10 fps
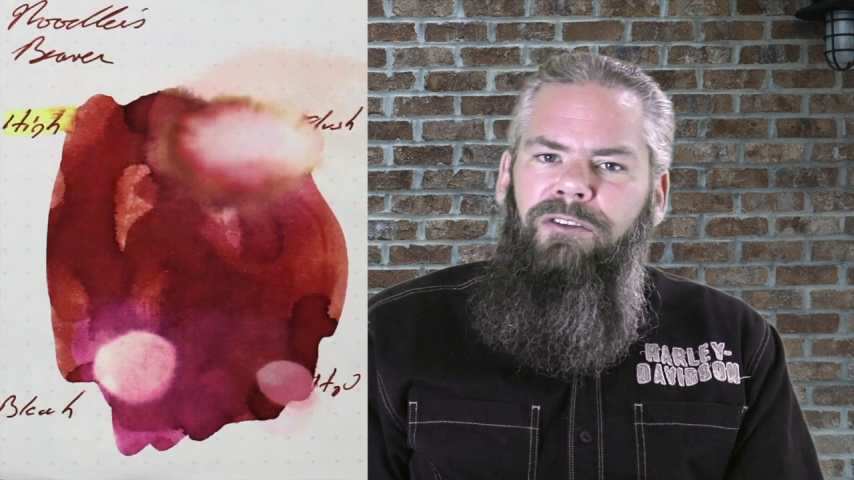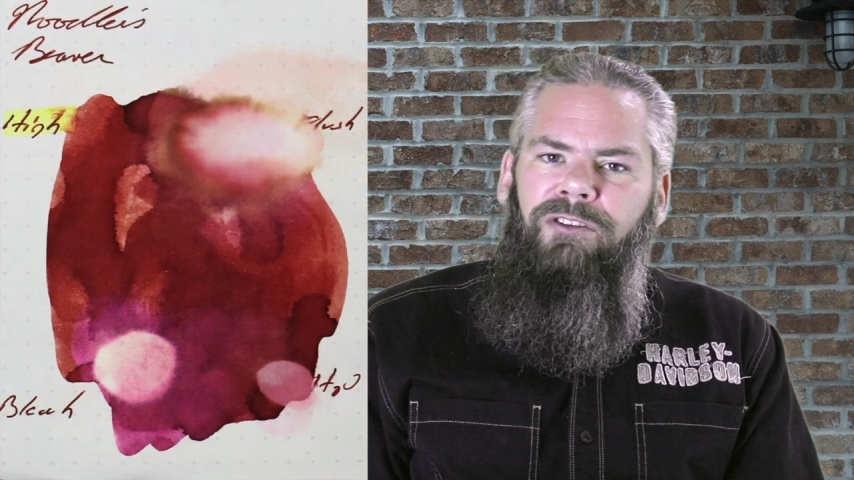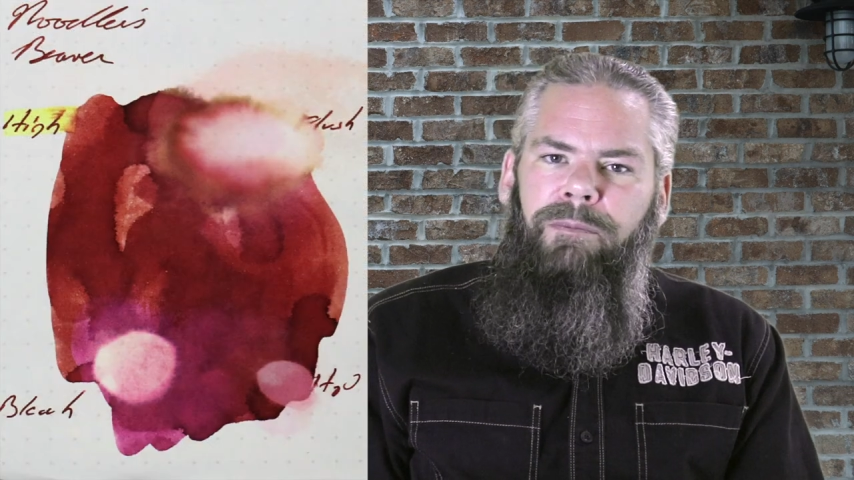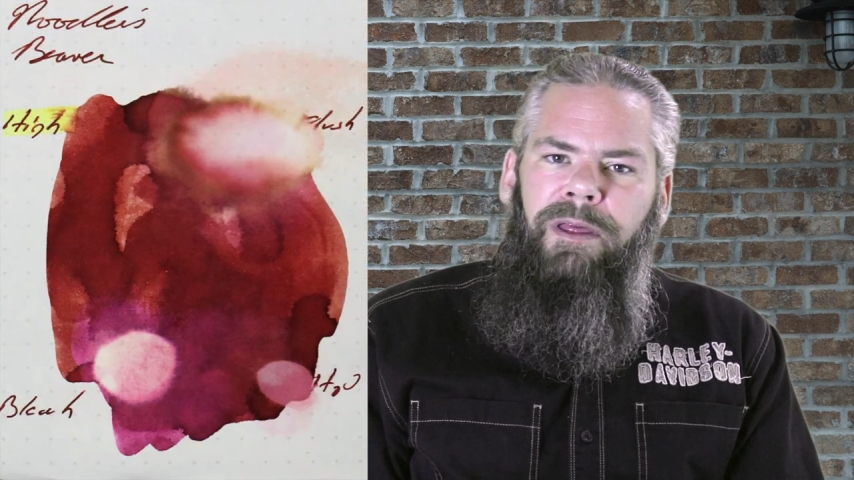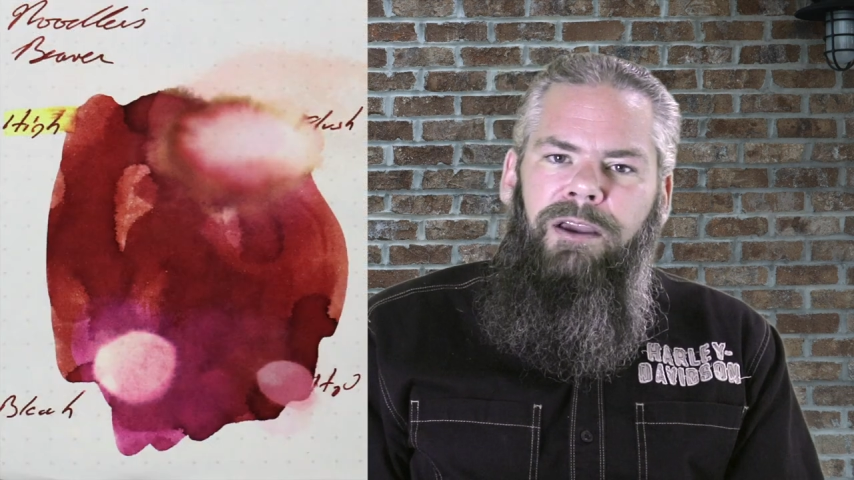it
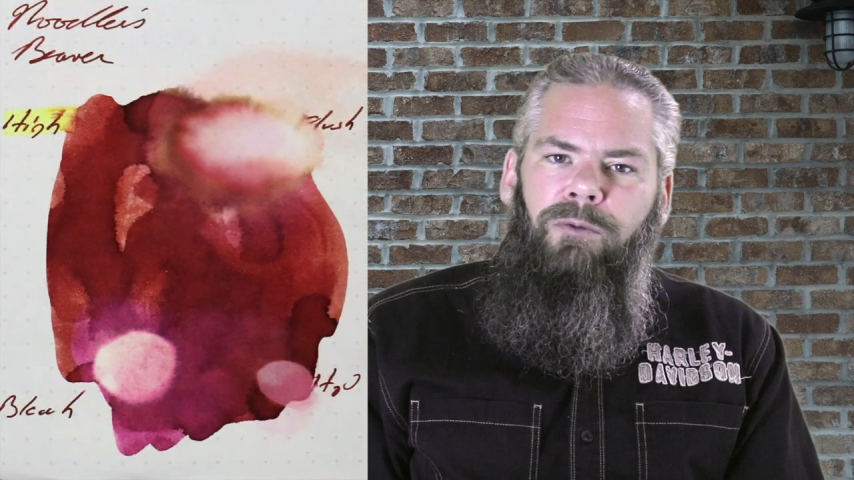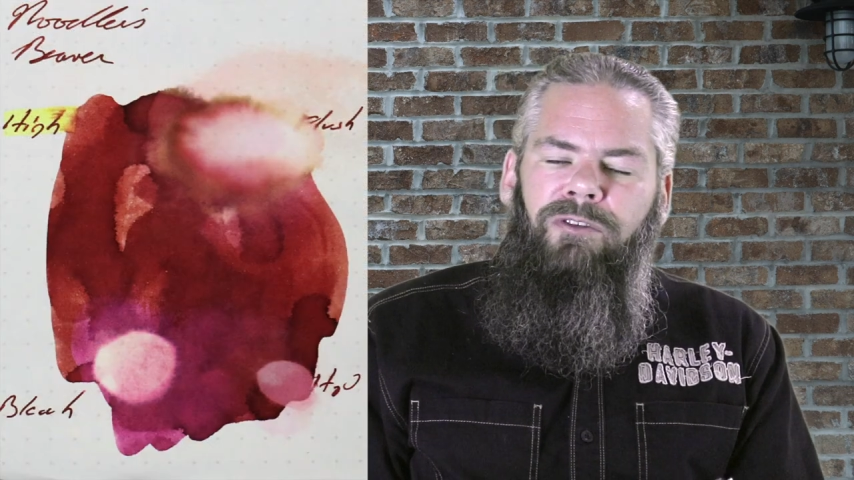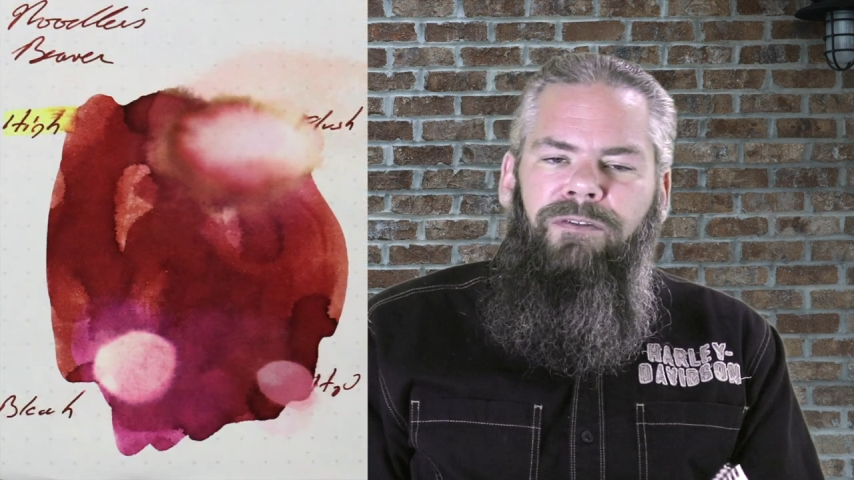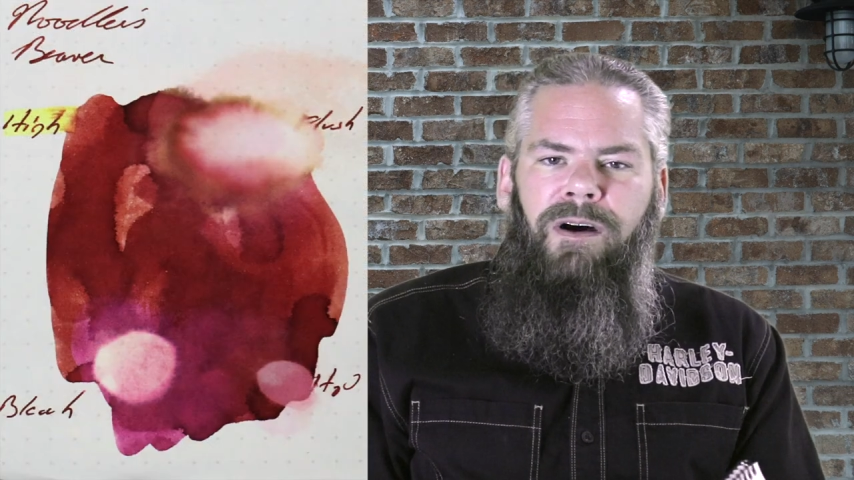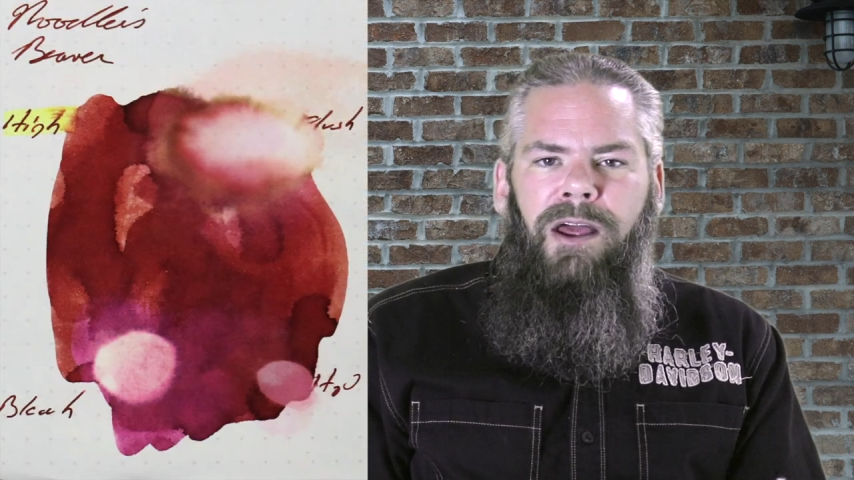seemed like it
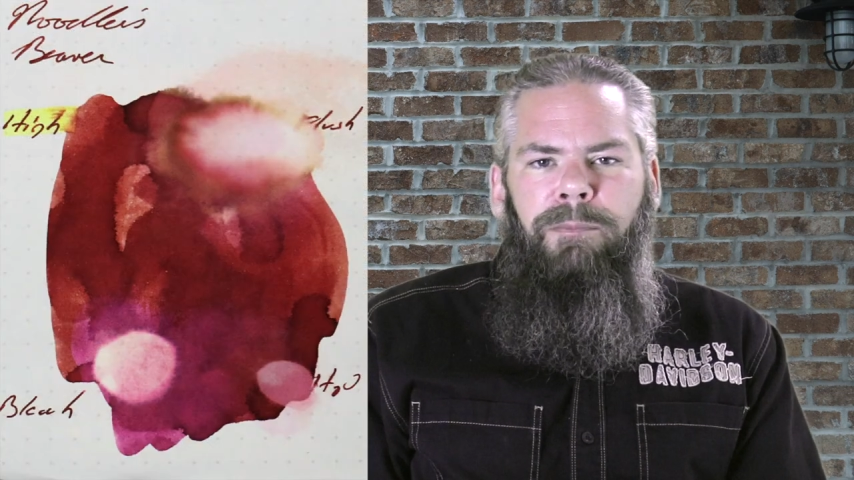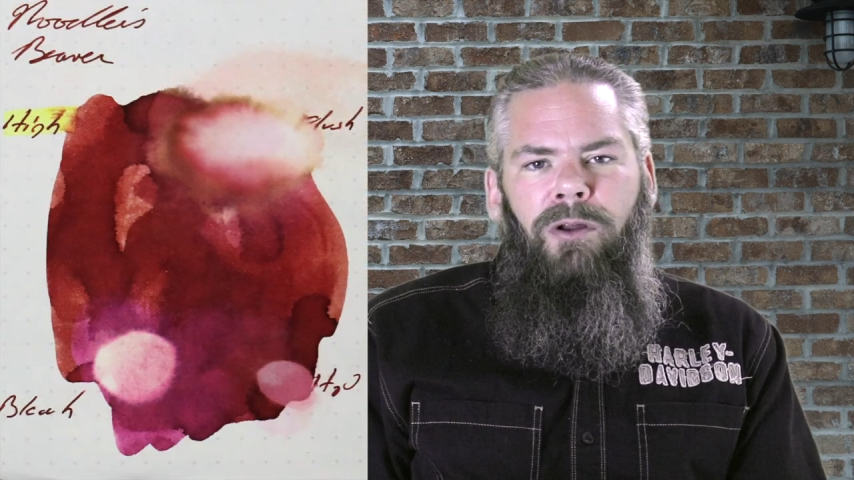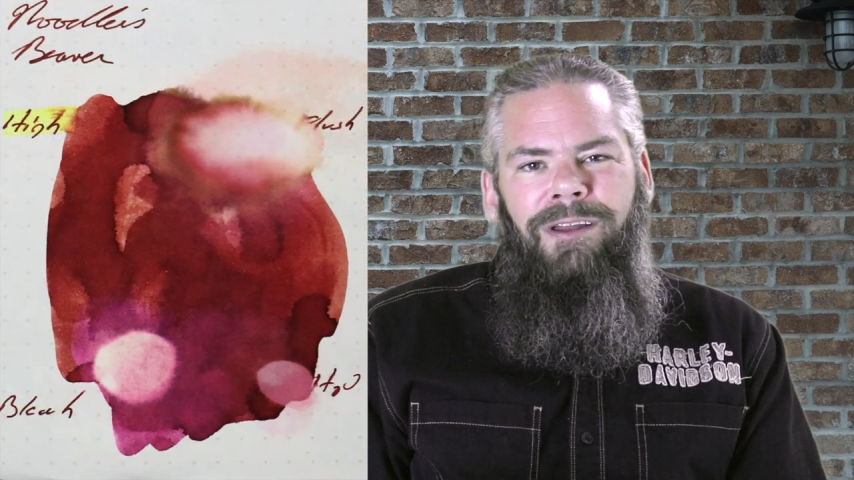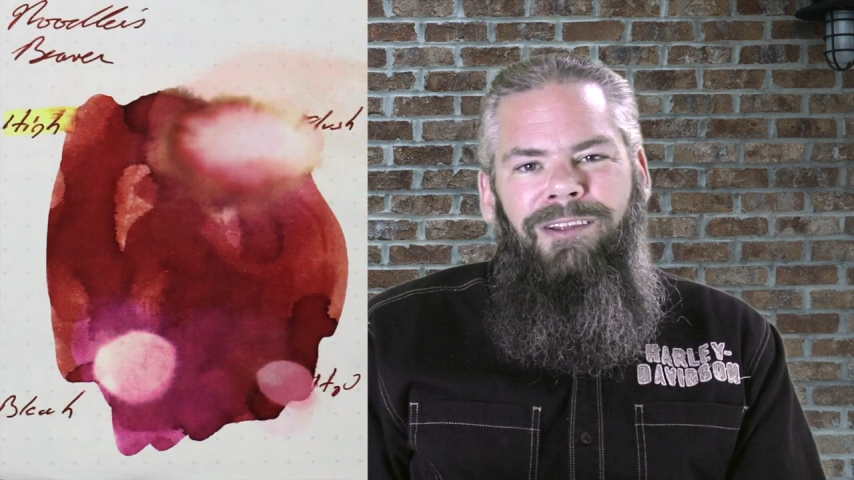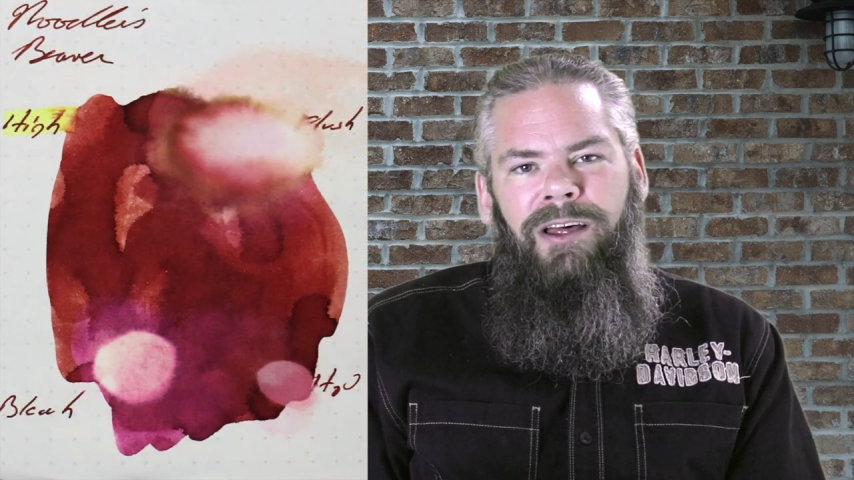was fine, but
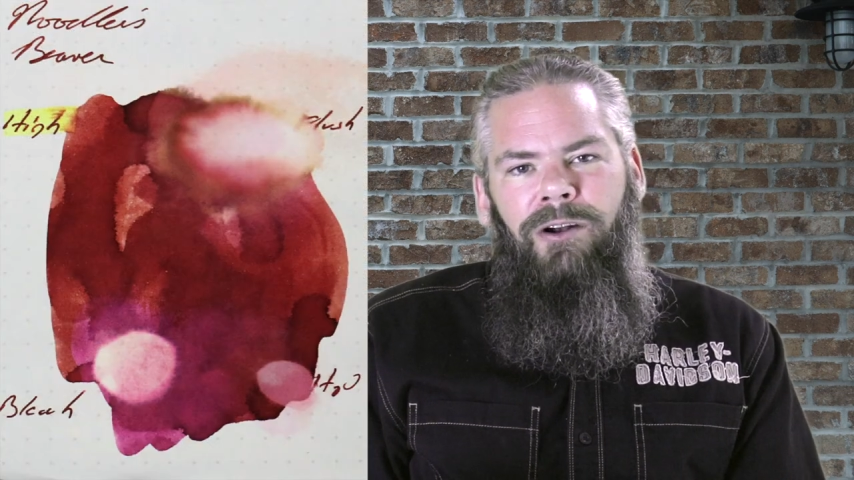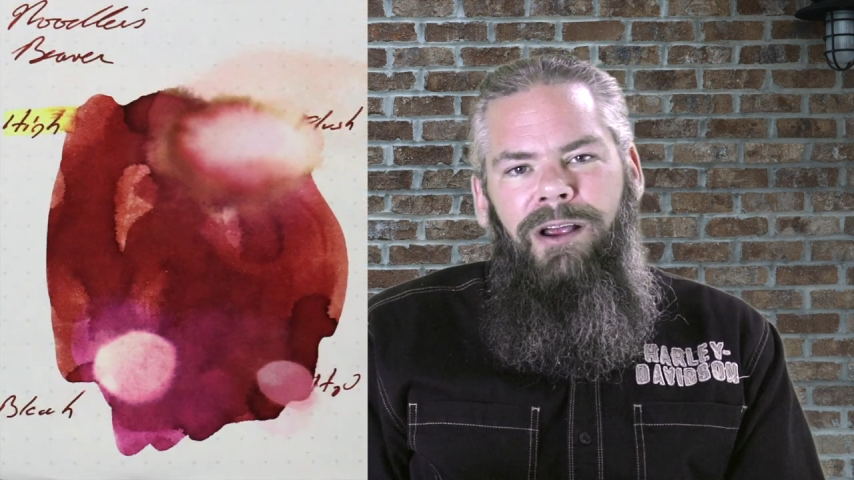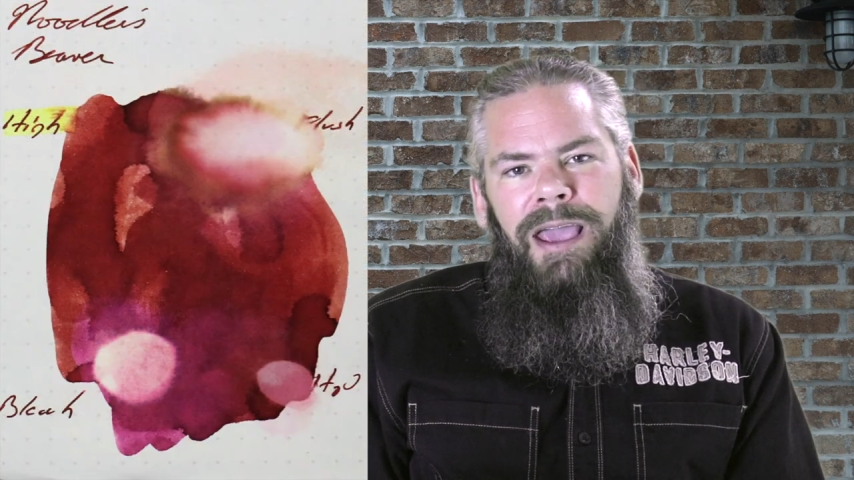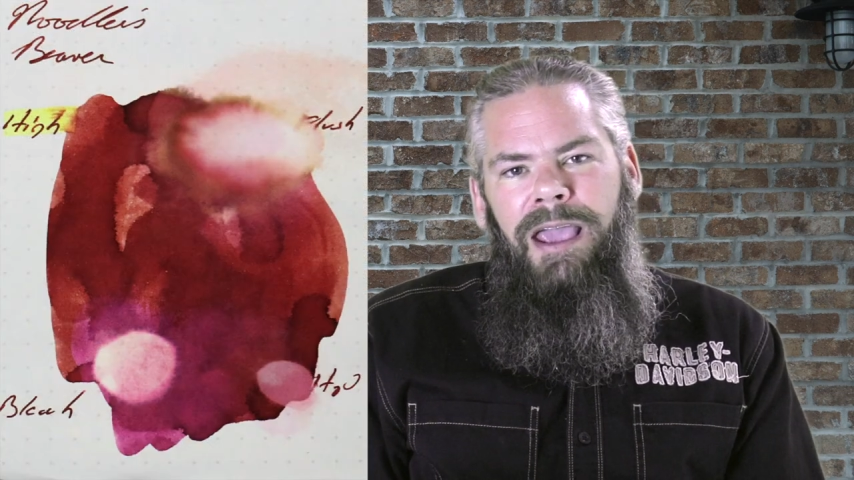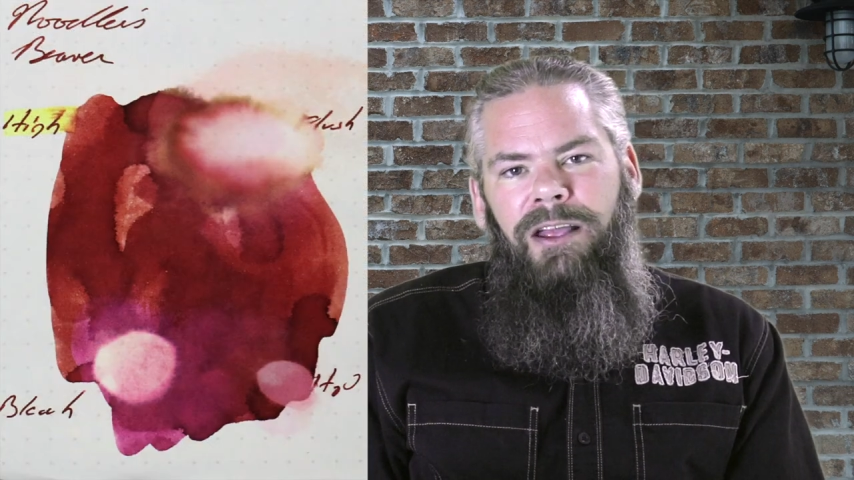on the
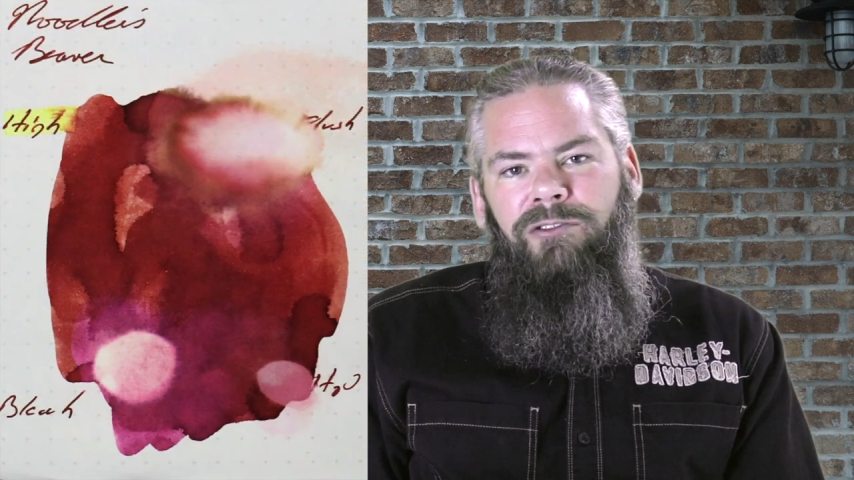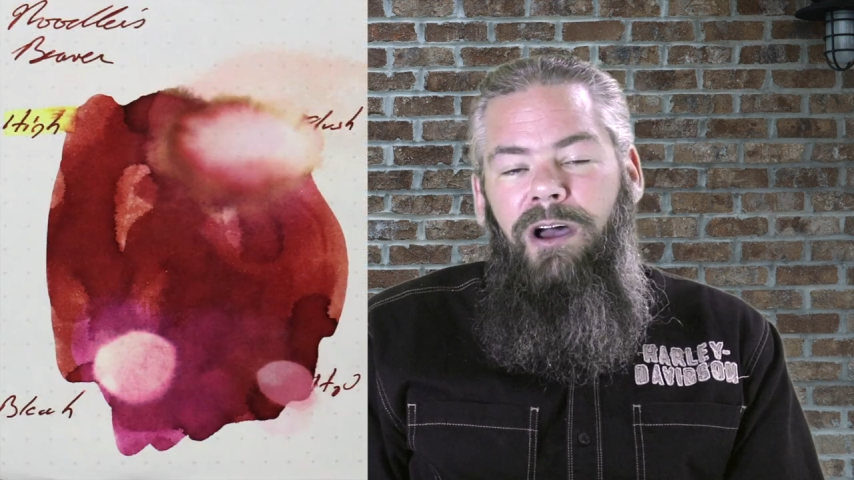letter H,